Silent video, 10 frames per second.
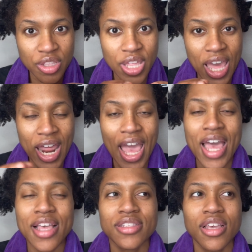that
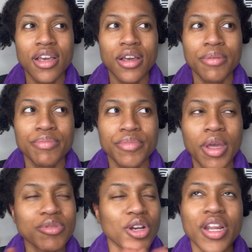has um I'm
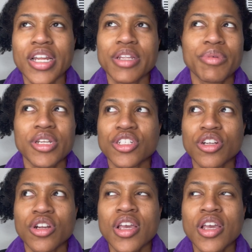sorry, not a deep conditioner.